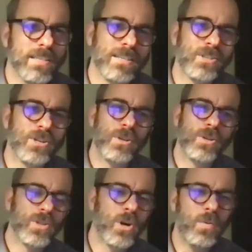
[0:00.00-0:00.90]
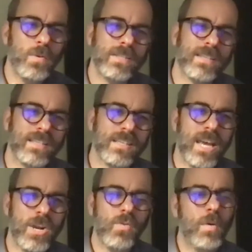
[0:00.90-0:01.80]
And so there's always a
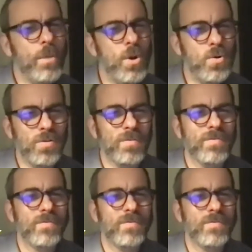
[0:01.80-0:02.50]
slight remove.